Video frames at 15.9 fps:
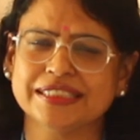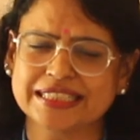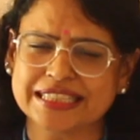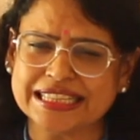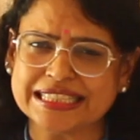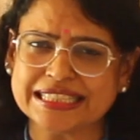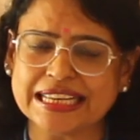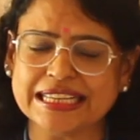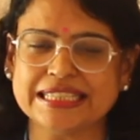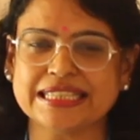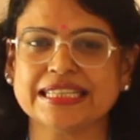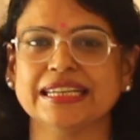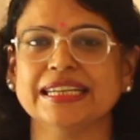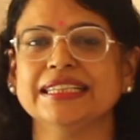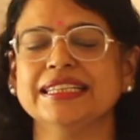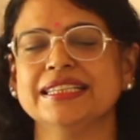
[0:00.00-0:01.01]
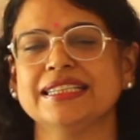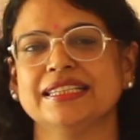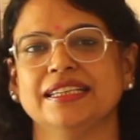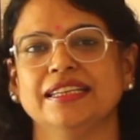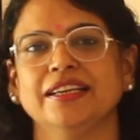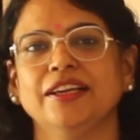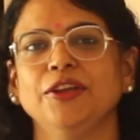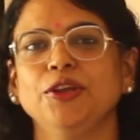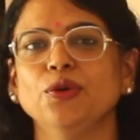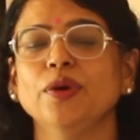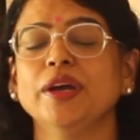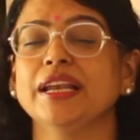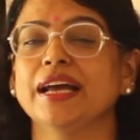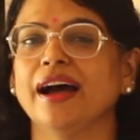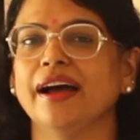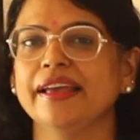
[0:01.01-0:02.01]
Since eternity, you
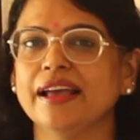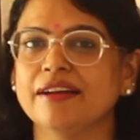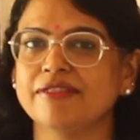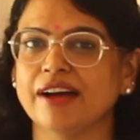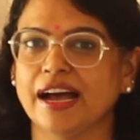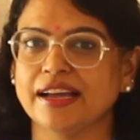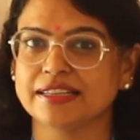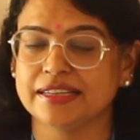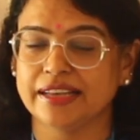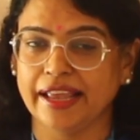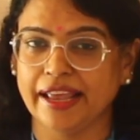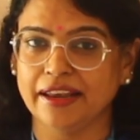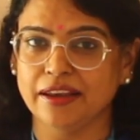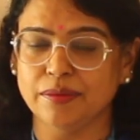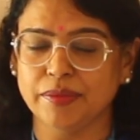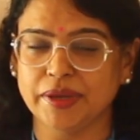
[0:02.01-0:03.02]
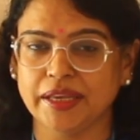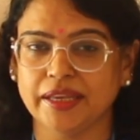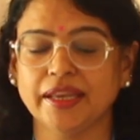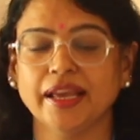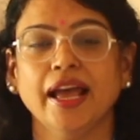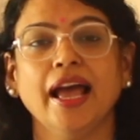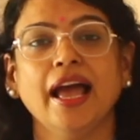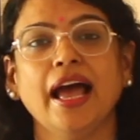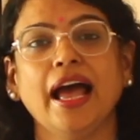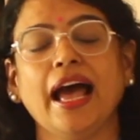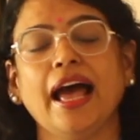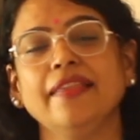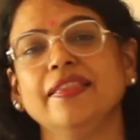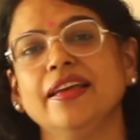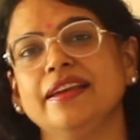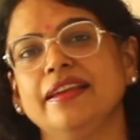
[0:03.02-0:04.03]
and I have had an enemy,
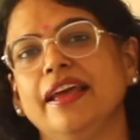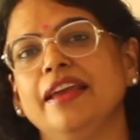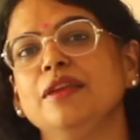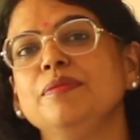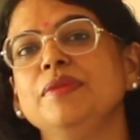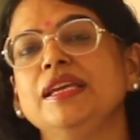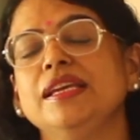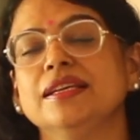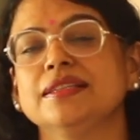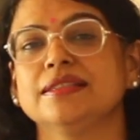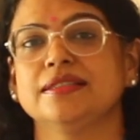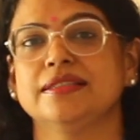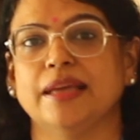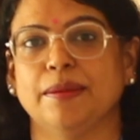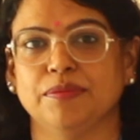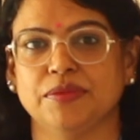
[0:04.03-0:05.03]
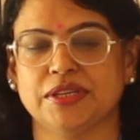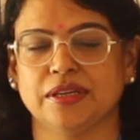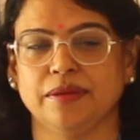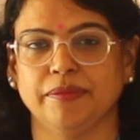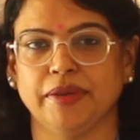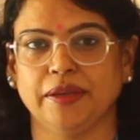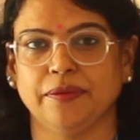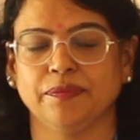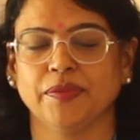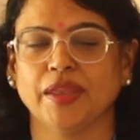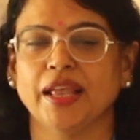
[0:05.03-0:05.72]
and that enemy is tempting me.